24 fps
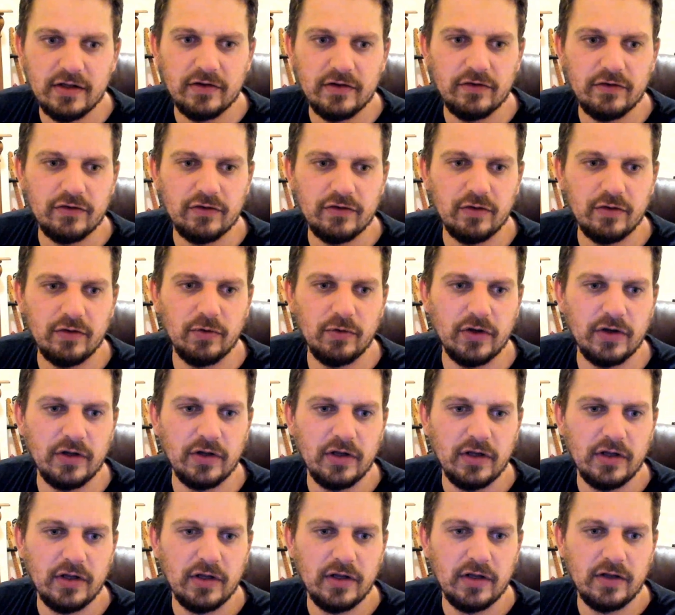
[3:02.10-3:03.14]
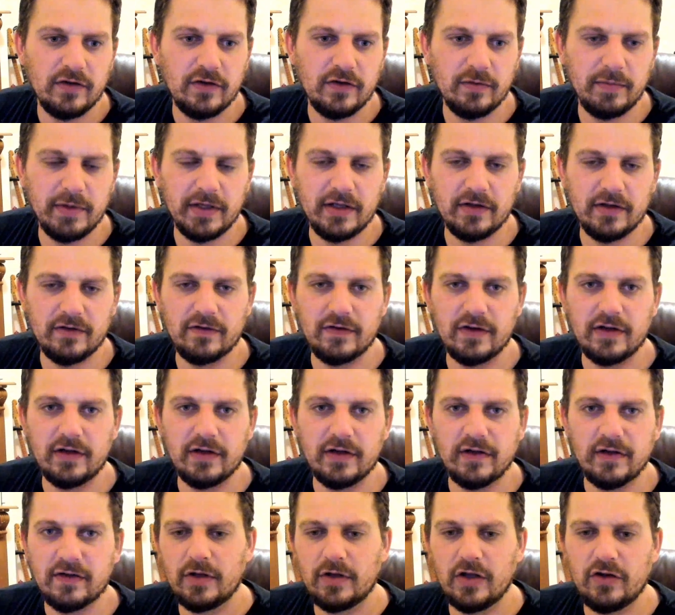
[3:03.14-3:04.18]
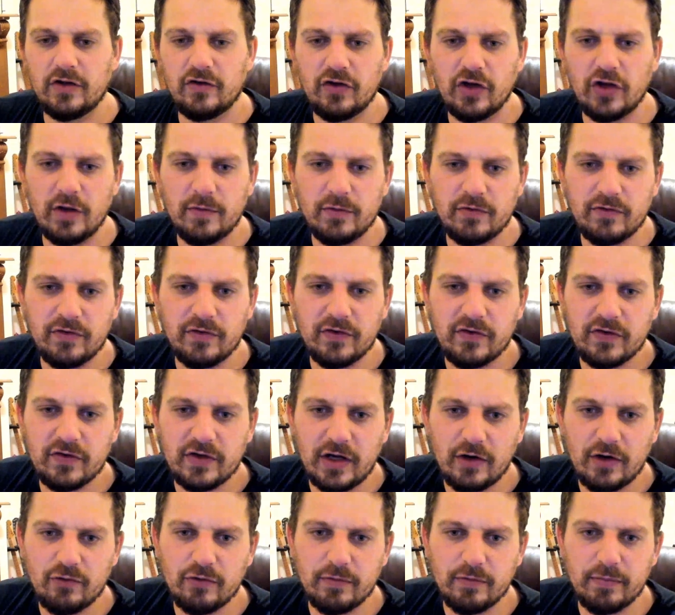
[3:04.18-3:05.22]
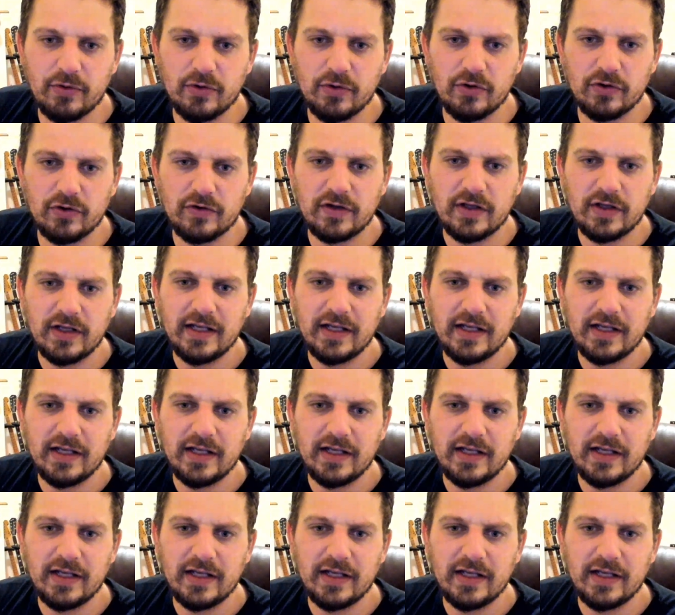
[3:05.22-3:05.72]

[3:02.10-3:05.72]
someone to be considered. In terms of his scout report,